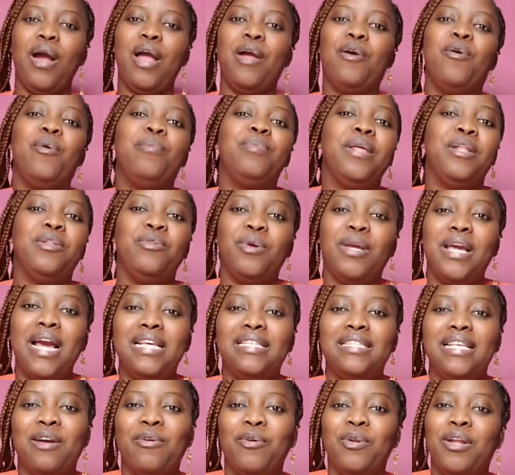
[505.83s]
I hope that you
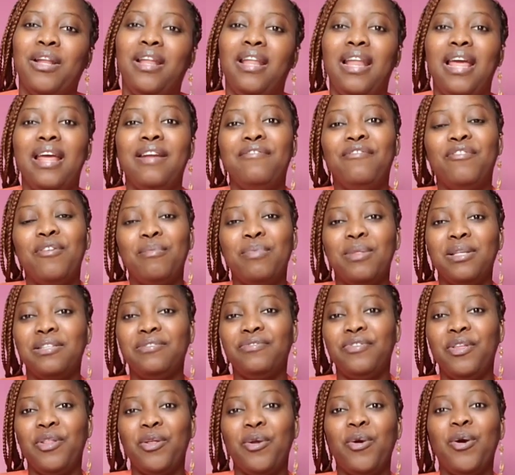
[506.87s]
guys are gonna learn from this
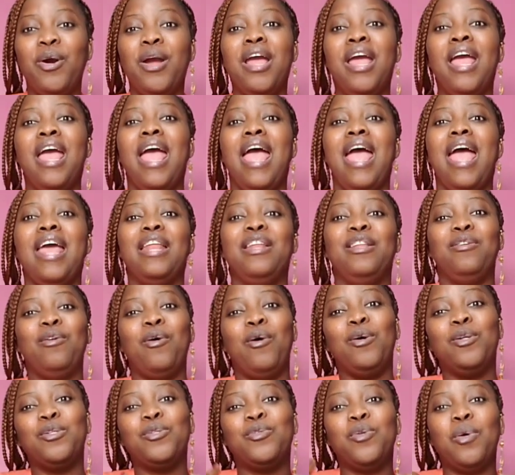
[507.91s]
video and
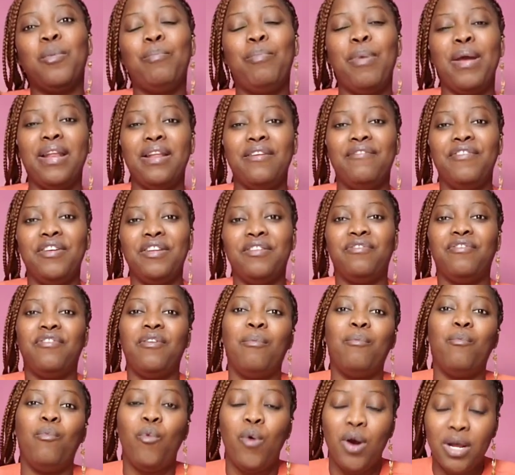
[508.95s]
also benefit
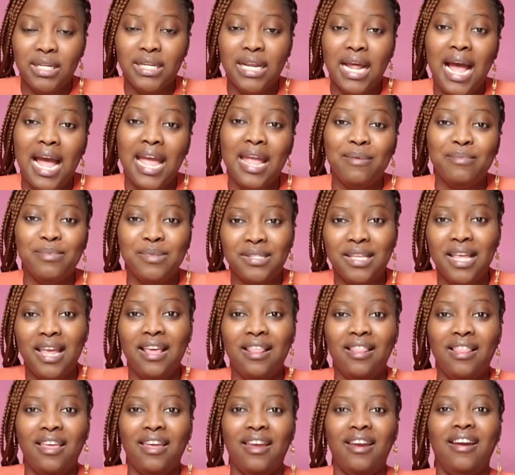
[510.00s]
from what I am
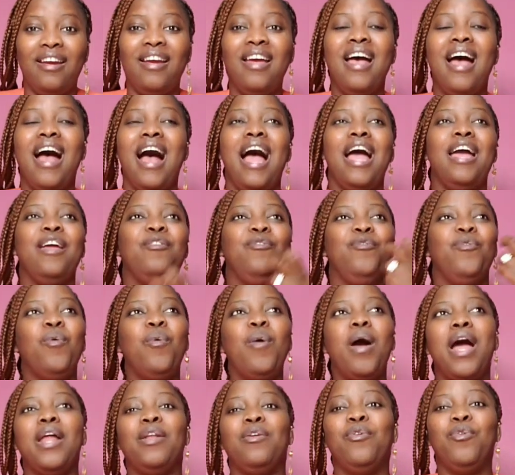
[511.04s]
saying here. I
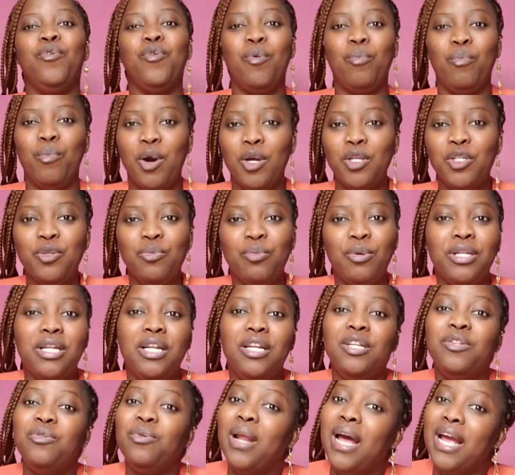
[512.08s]
know I don't know much, but the
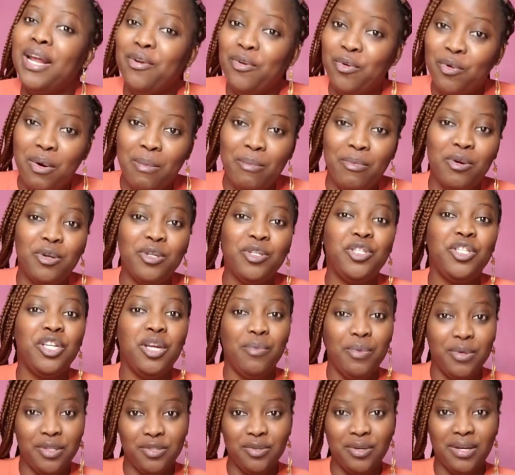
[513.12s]
little I know I'm gonna
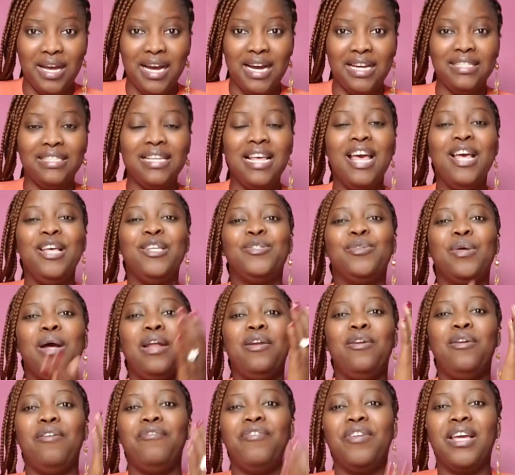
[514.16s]
share with you guys. So I
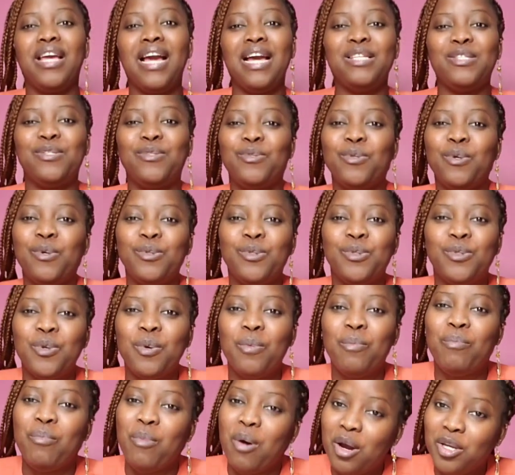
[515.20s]
love you guys
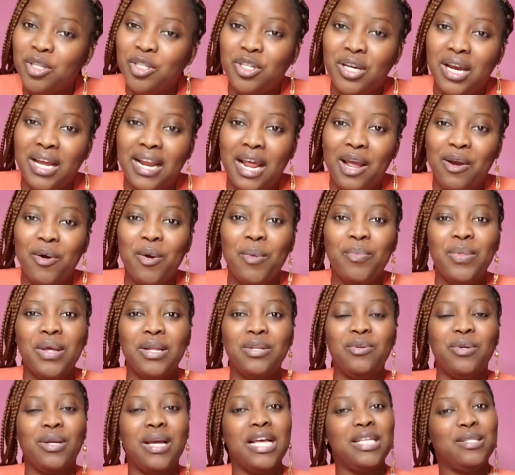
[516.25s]
so much, and I hope
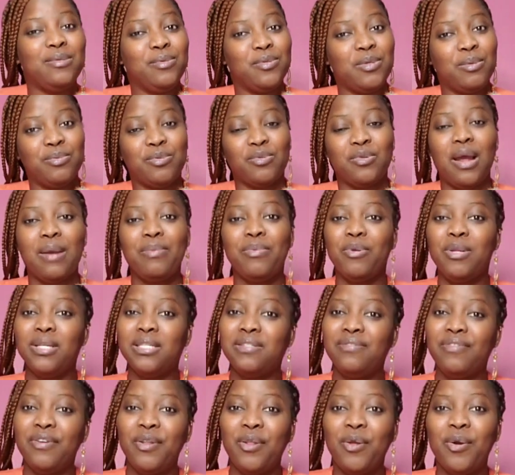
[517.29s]
that you guys will subscribe to
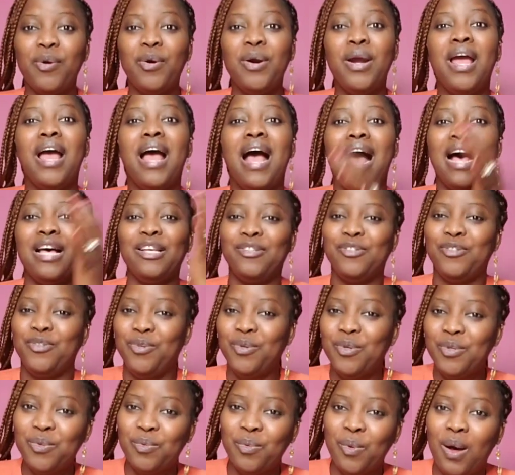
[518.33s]
this video as
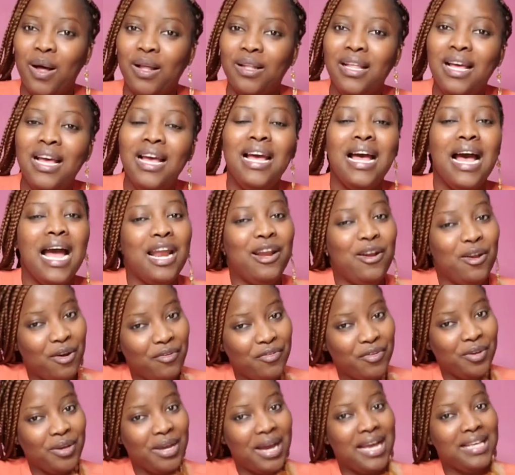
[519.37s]
usual. I
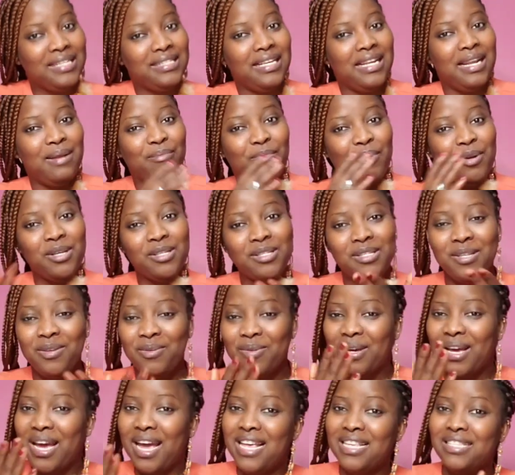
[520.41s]
love you guys, and I'm gonna see
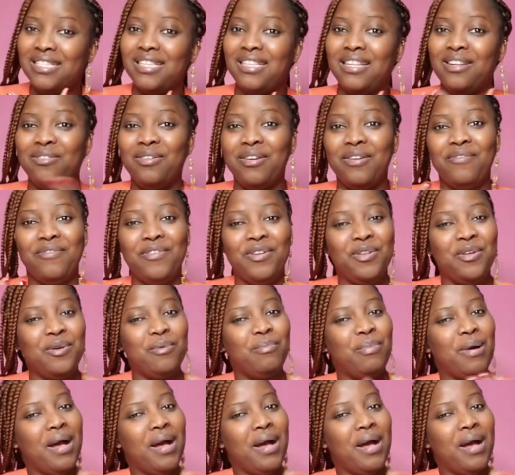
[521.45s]
you guys in another video.